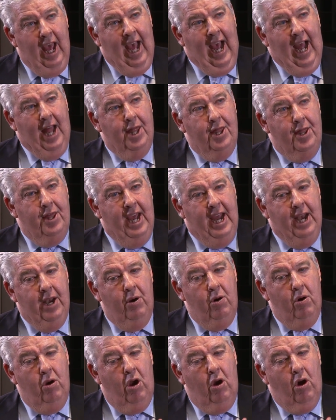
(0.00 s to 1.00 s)
And
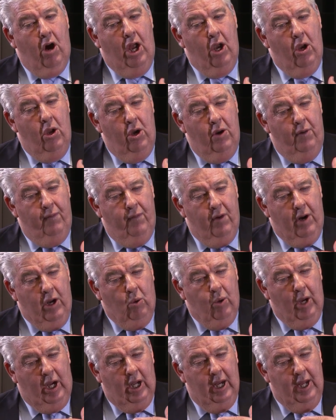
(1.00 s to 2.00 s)
then I learned very
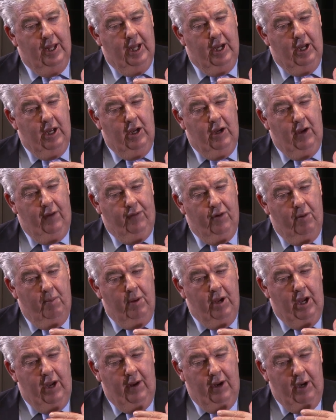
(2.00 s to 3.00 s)
quickly that if you're
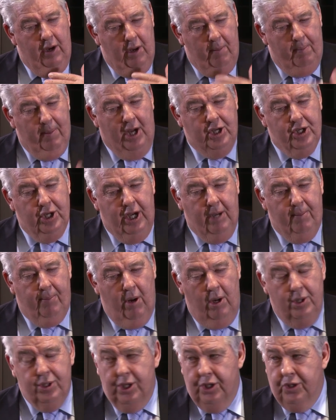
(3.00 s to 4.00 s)
in a budgeting
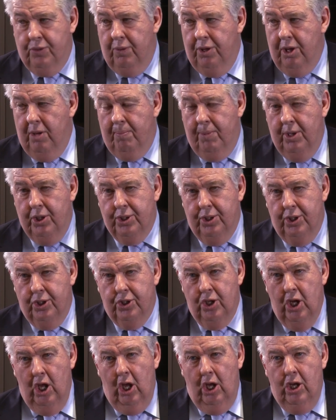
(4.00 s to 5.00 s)
process with your
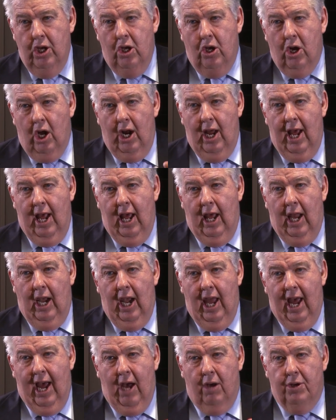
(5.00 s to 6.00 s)
business, you've got to
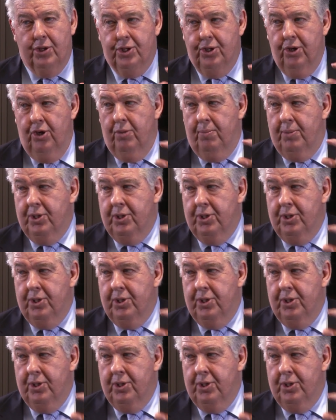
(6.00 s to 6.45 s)
allow a certain